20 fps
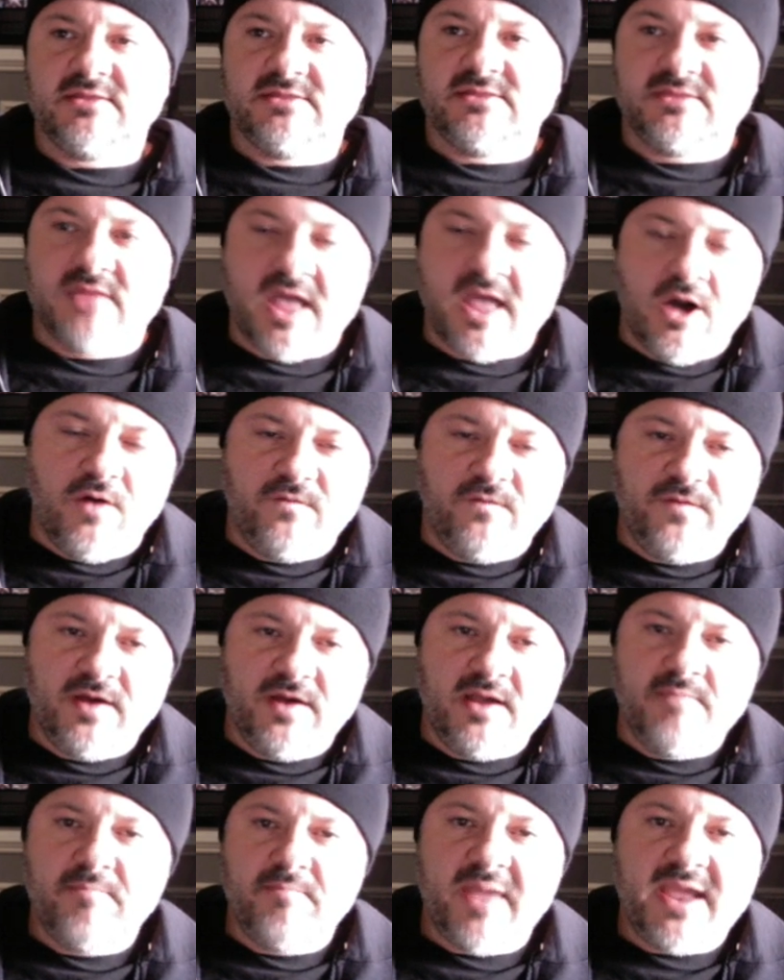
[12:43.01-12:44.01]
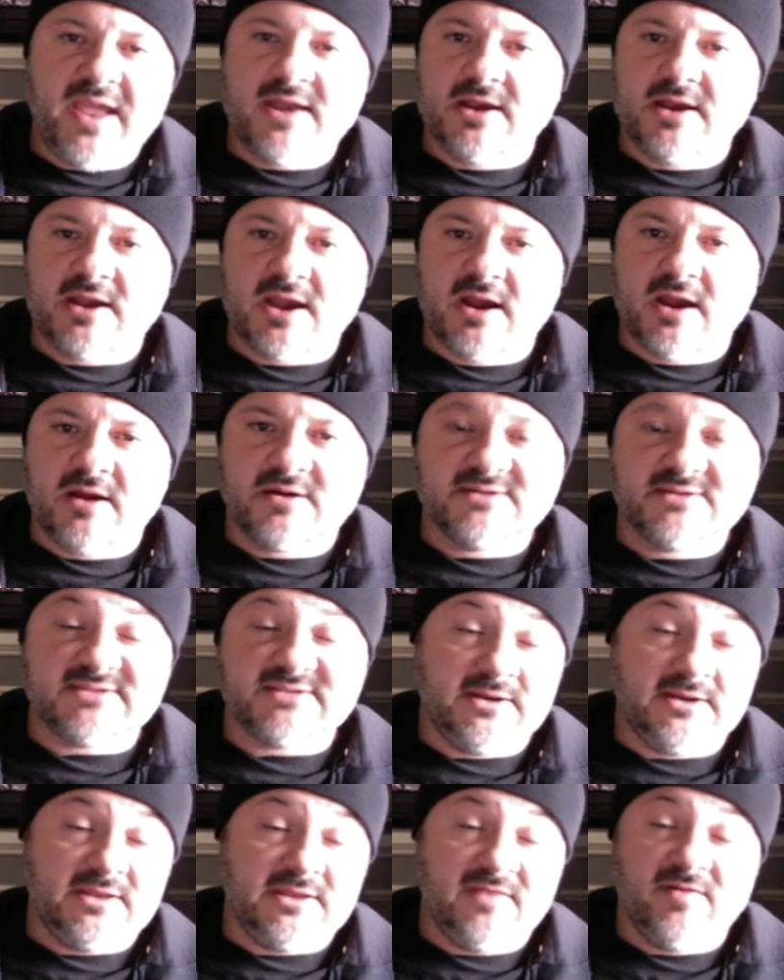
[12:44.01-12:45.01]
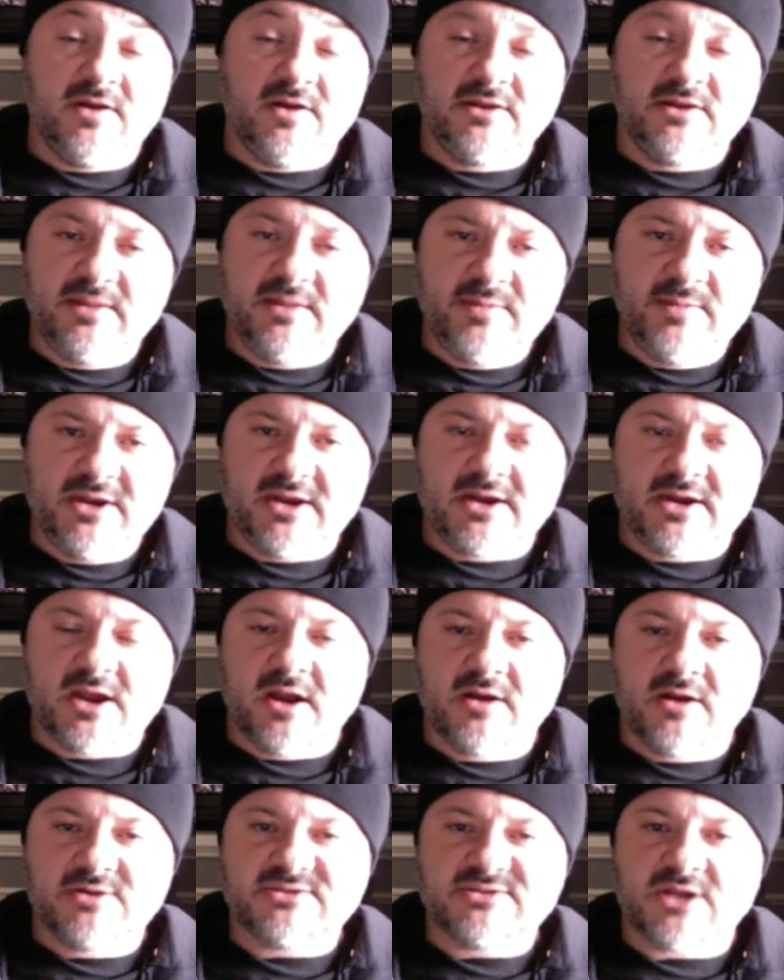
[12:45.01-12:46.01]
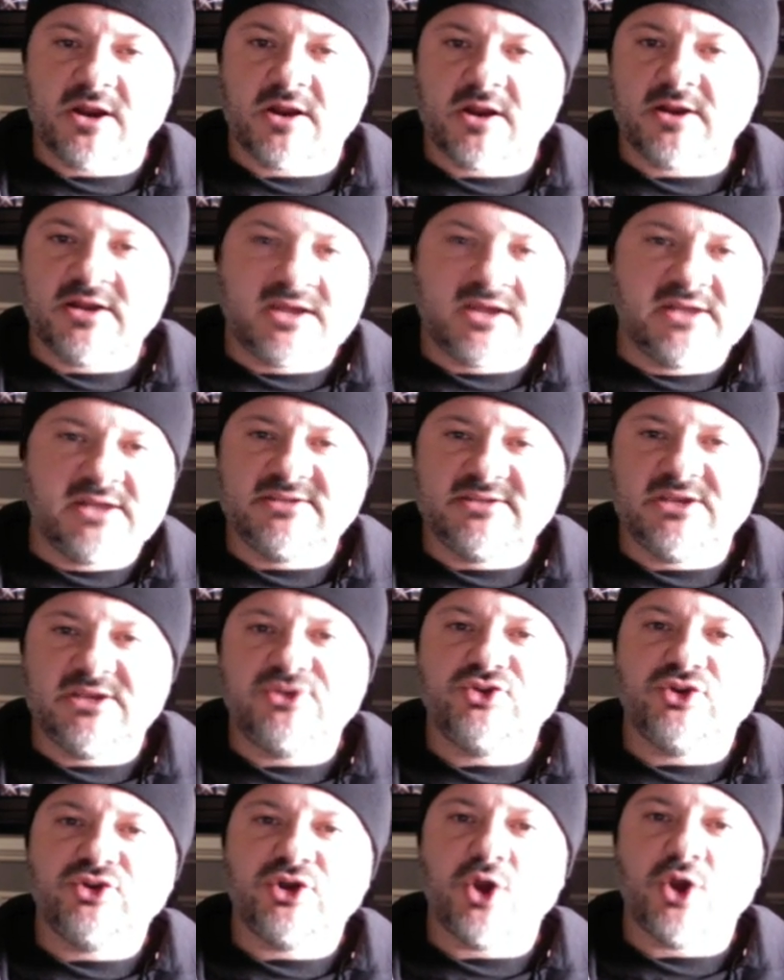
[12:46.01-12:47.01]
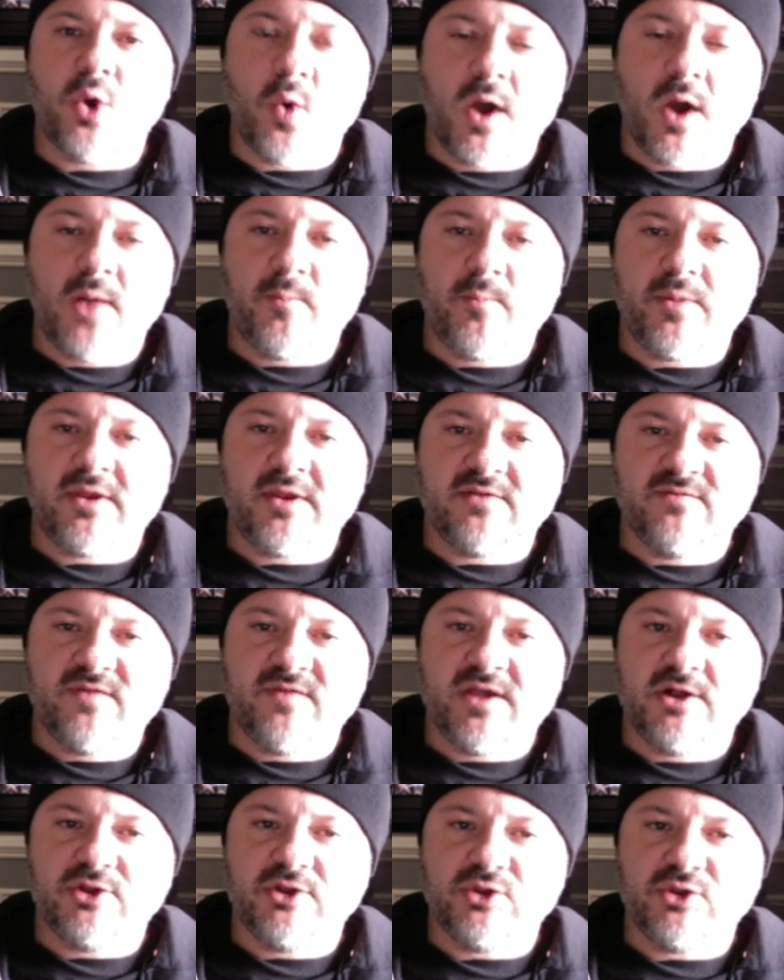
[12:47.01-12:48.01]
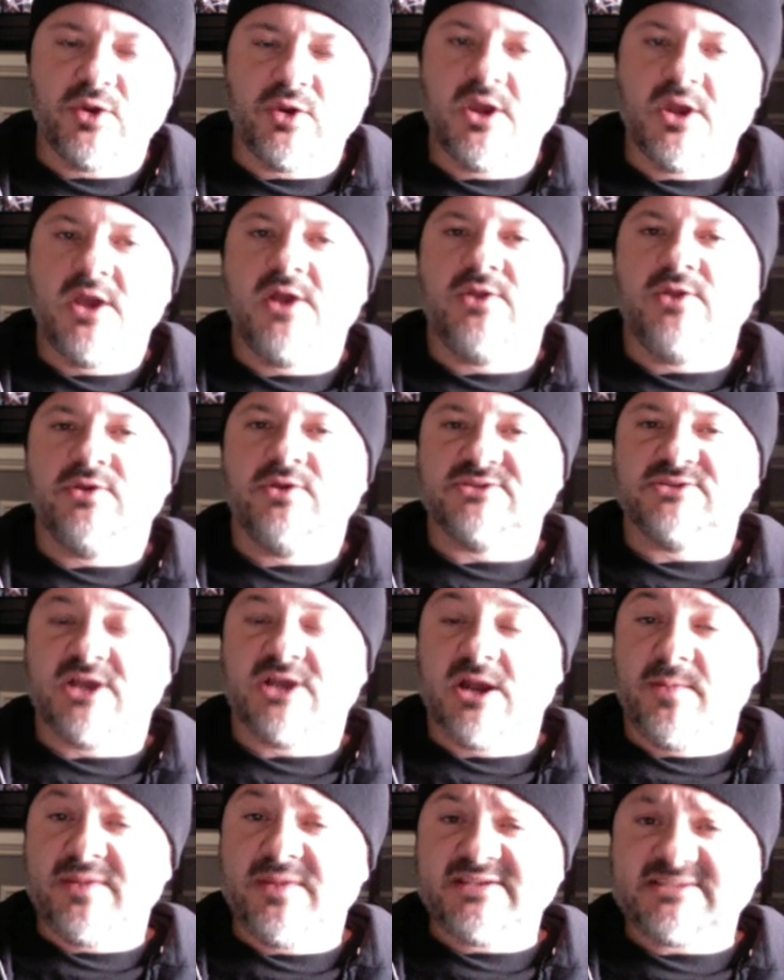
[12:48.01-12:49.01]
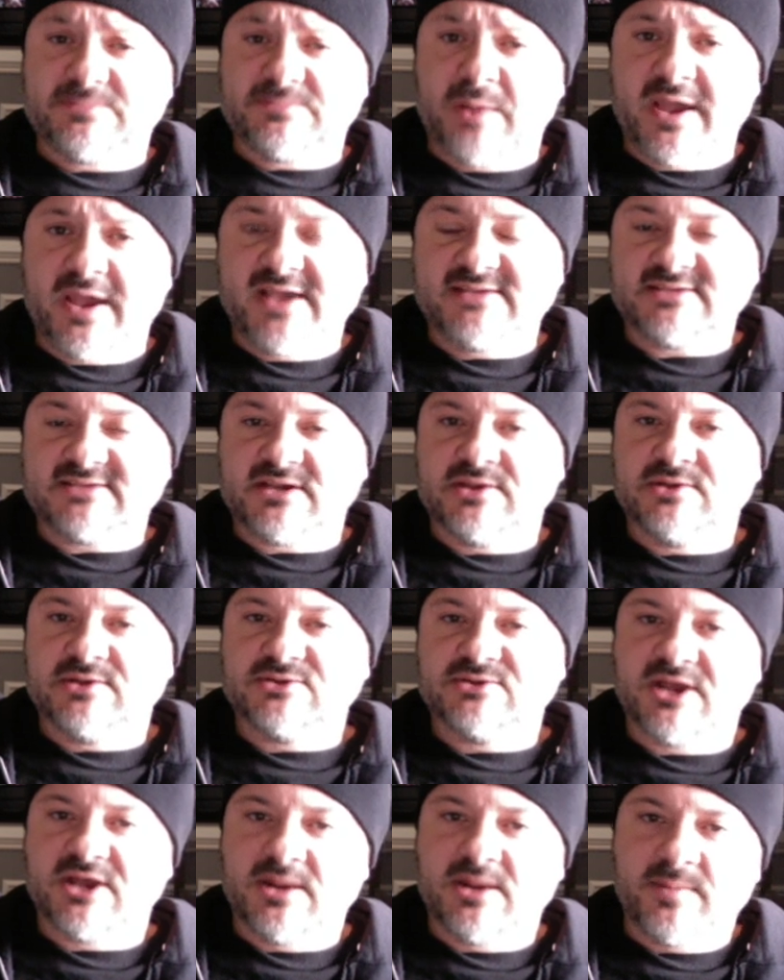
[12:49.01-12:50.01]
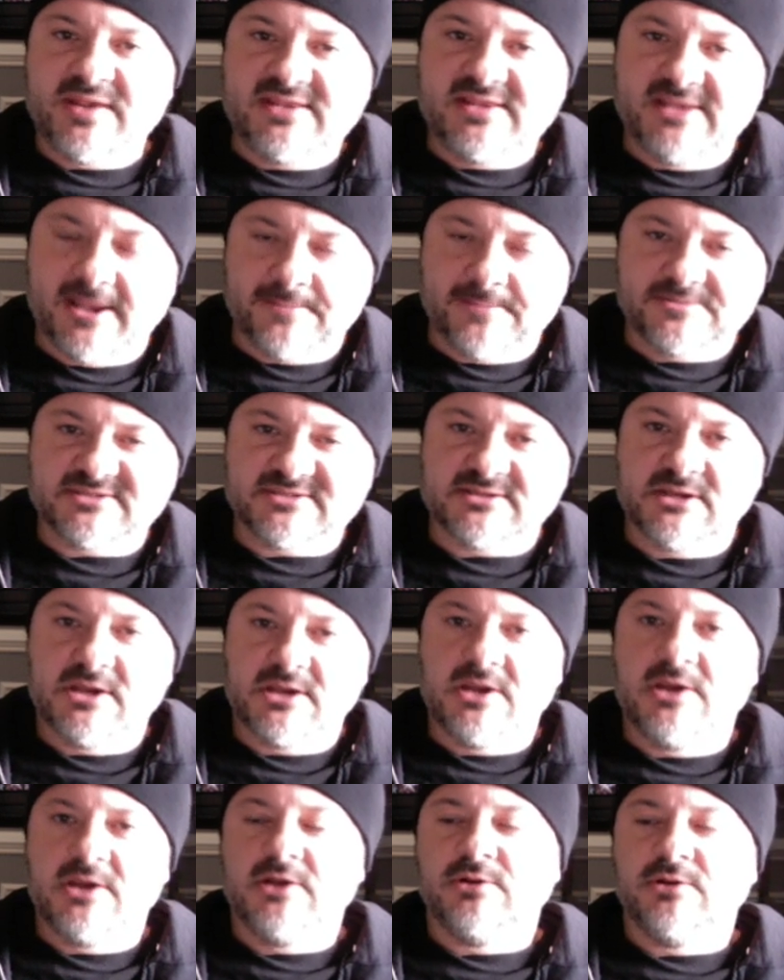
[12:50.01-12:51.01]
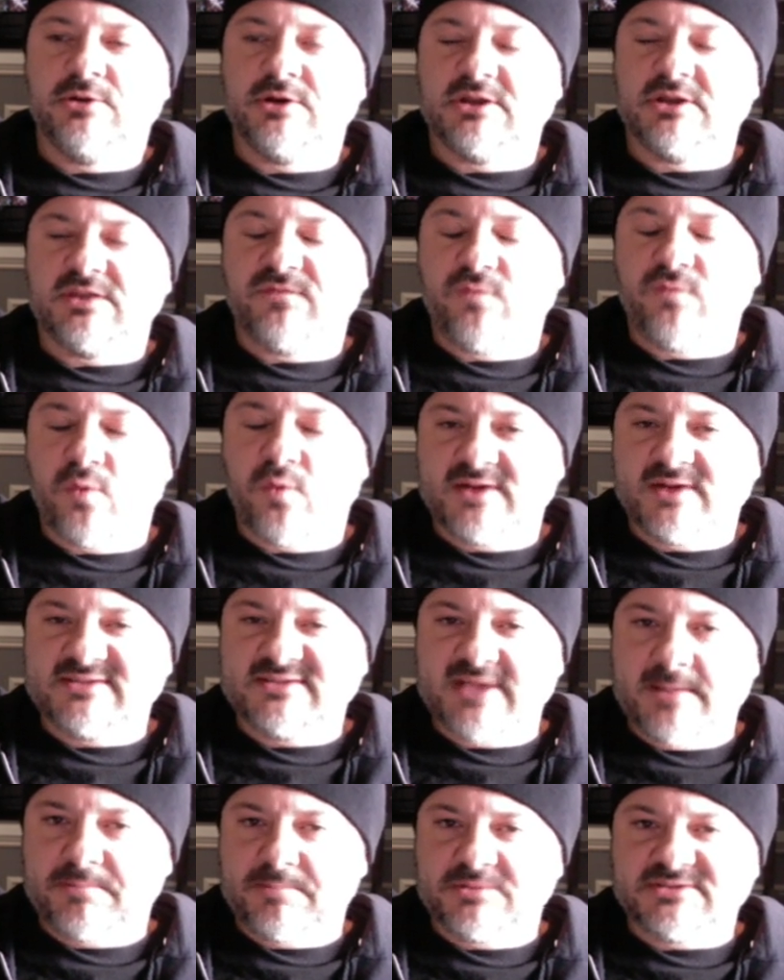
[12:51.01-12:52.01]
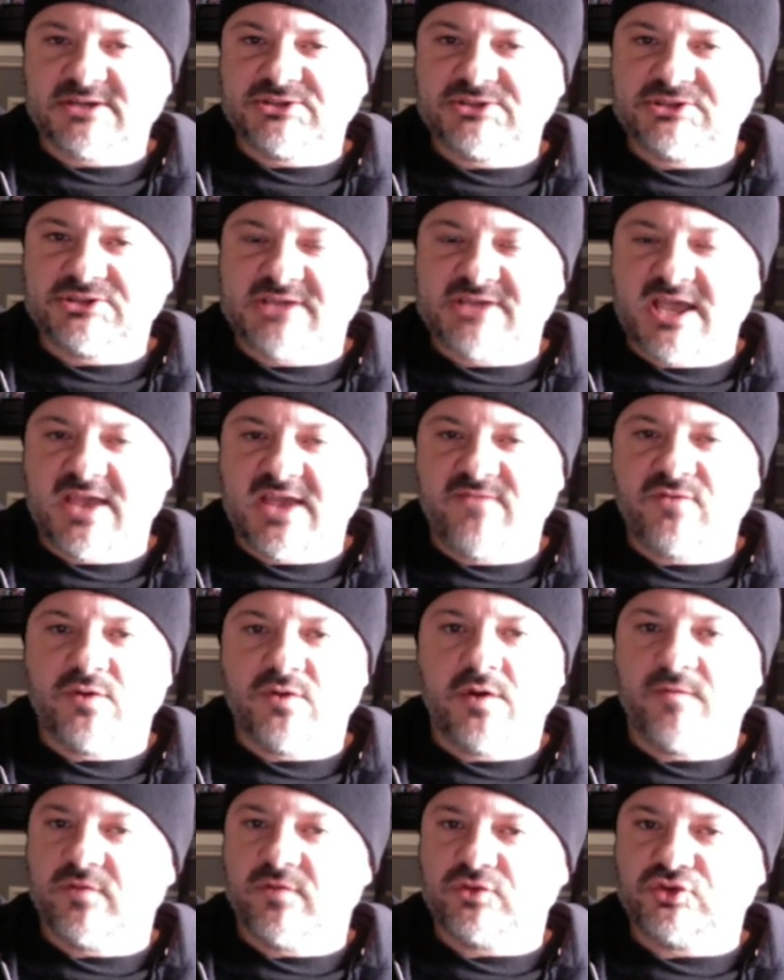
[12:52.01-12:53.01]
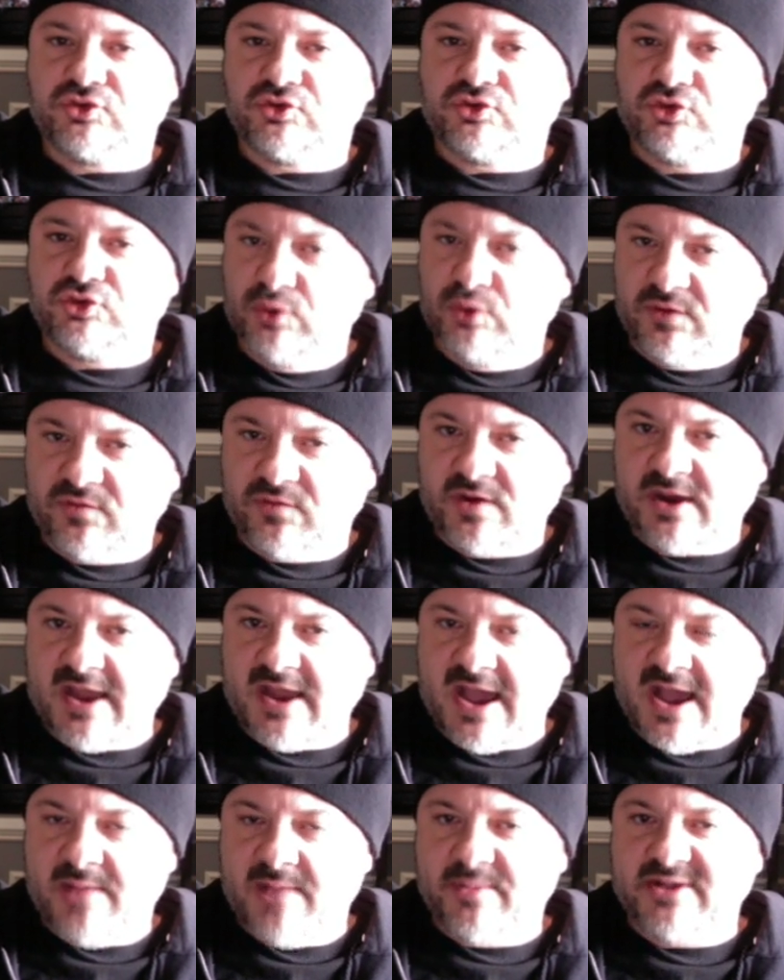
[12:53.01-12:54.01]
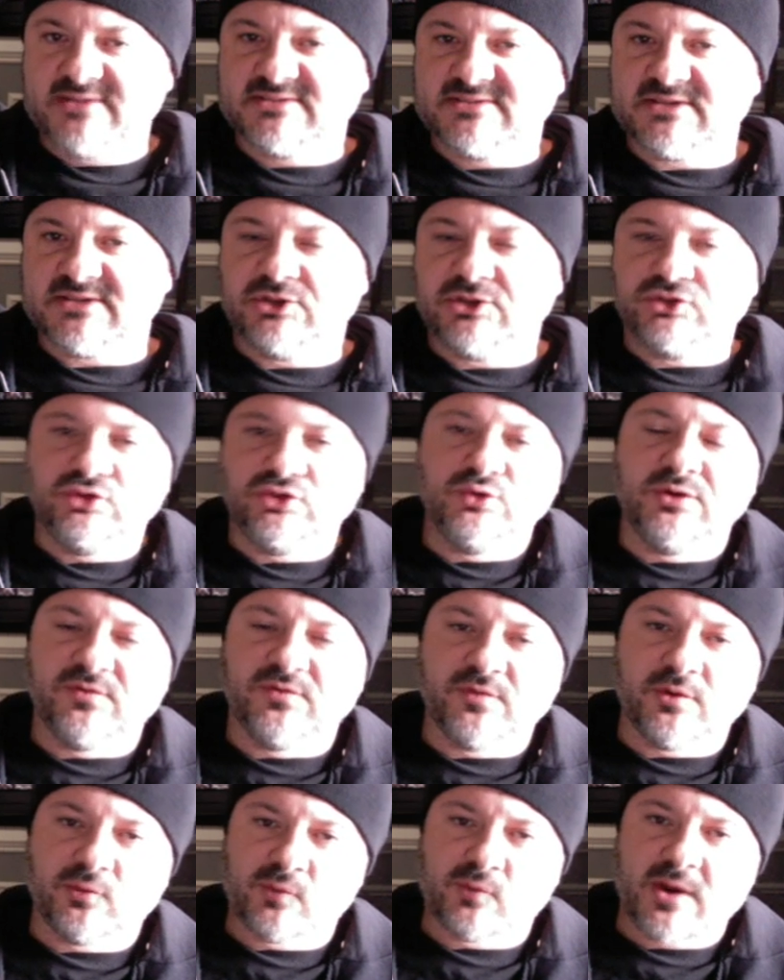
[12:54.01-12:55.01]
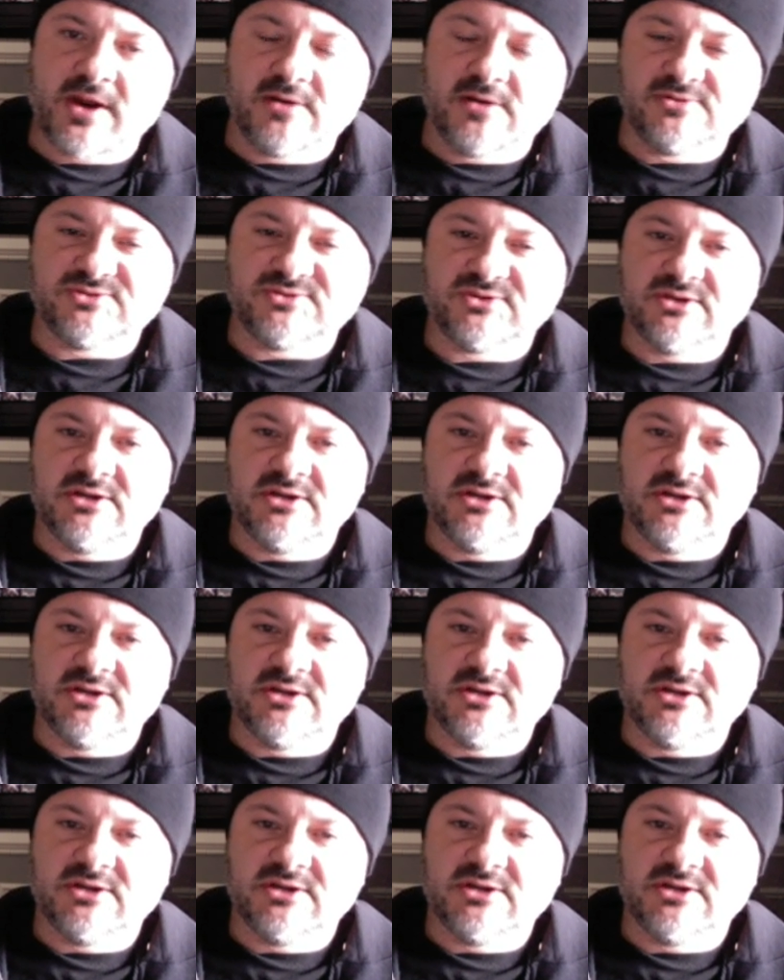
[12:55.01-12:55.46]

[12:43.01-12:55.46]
Alpha and beta cards and even unlimited cards are going to continue to go up in value. There's going to be spikes and there's going to be dips. Look at the 4 examples I just gave you of 2 different commons and 2 different rares.